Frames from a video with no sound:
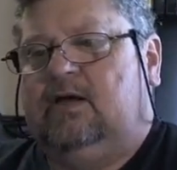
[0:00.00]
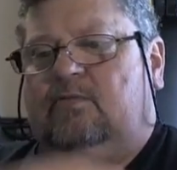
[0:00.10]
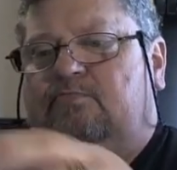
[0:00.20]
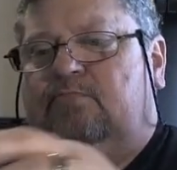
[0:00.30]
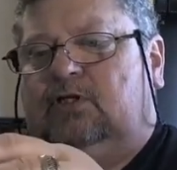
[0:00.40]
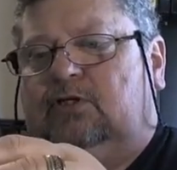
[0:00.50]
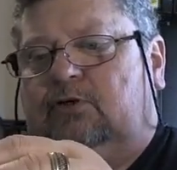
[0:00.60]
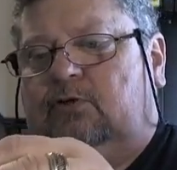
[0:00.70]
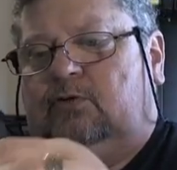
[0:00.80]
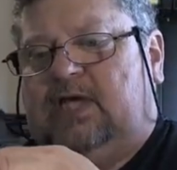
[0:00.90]

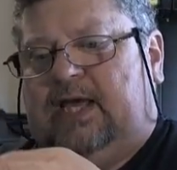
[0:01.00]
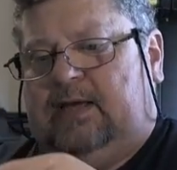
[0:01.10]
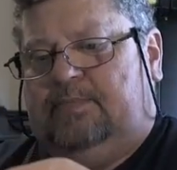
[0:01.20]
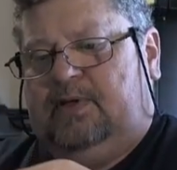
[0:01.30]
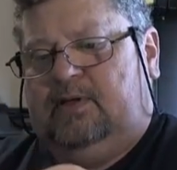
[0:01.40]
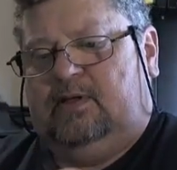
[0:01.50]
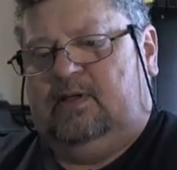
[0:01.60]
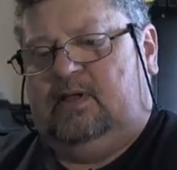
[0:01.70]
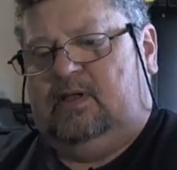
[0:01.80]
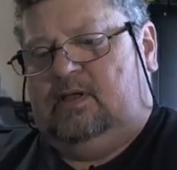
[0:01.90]
blue tape.
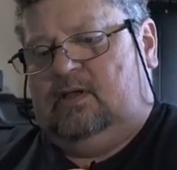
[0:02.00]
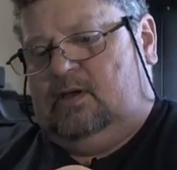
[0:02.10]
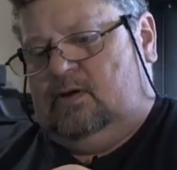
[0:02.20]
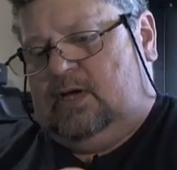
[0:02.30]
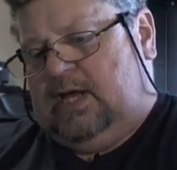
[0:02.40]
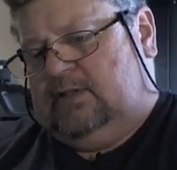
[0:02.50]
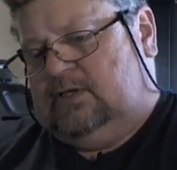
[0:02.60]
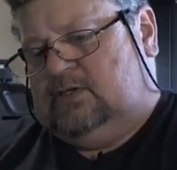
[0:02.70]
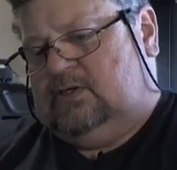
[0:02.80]
Okay, this is